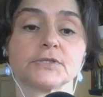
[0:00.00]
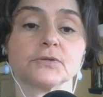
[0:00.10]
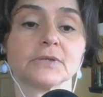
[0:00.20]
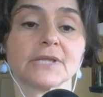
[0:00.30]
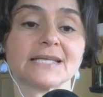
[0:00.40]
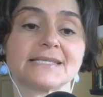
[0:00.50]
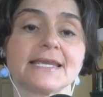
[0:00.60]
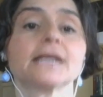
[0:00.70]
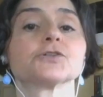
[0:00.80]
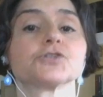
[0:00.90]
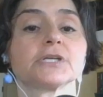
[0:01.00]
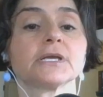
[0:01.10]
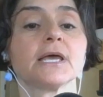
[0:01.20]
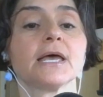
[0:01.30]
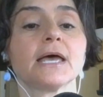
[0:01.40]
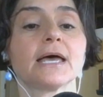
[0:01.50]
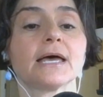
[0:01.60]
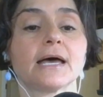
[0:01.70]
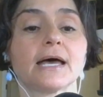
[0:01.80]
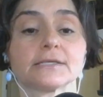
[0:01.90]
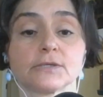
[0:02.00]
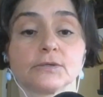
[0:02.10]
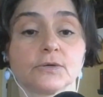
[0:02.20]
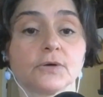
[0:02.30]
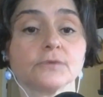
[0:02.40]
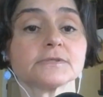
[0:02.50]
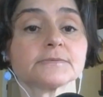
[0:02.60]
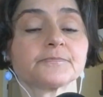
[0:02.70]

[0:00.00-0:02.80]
utilize the energy as glucose.